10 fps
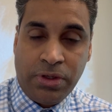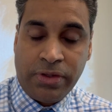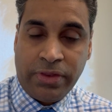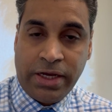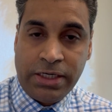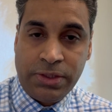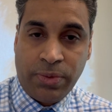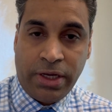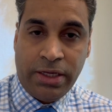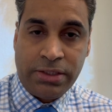That's
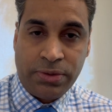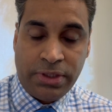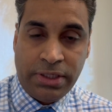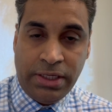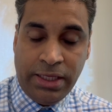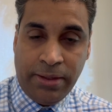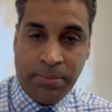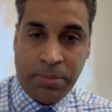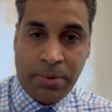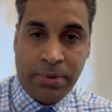why it's really
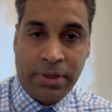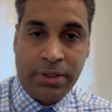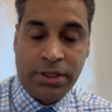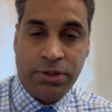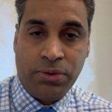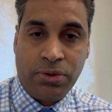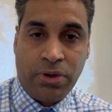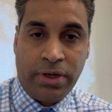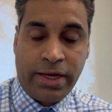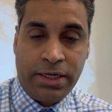important that you
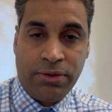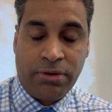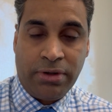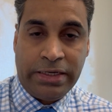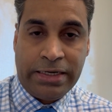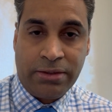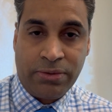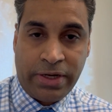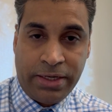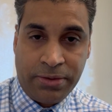contact your letter
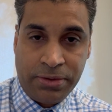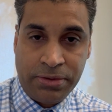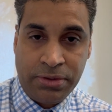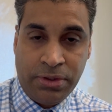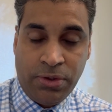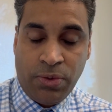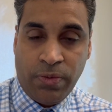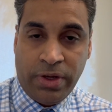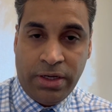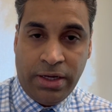writers
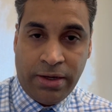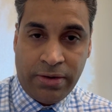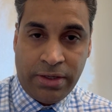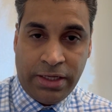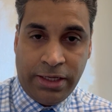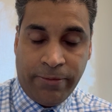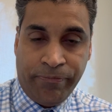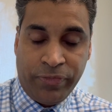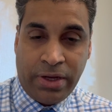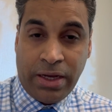very early.
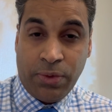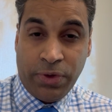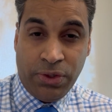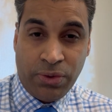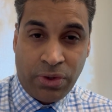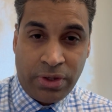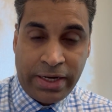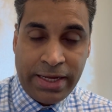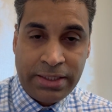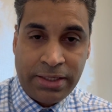And when you
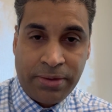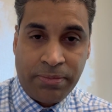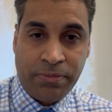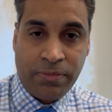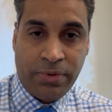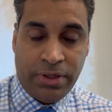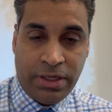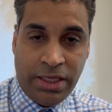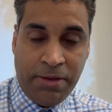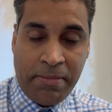contact them in
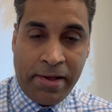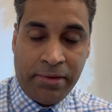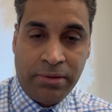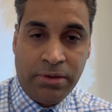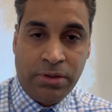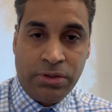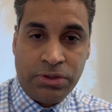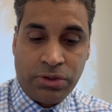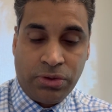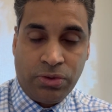an email,
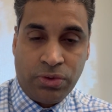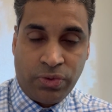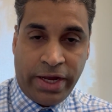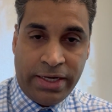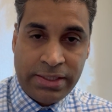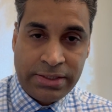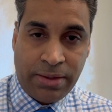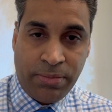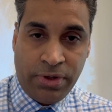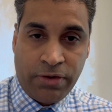so write a
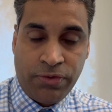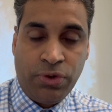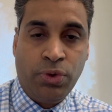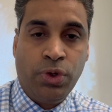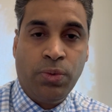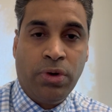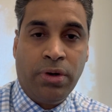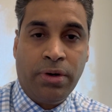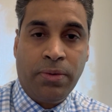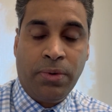summary of who you
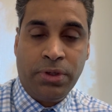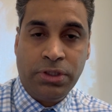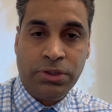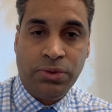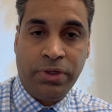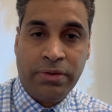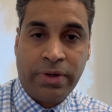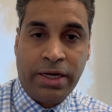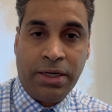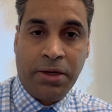are, what you're doing
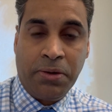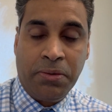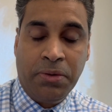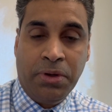right now,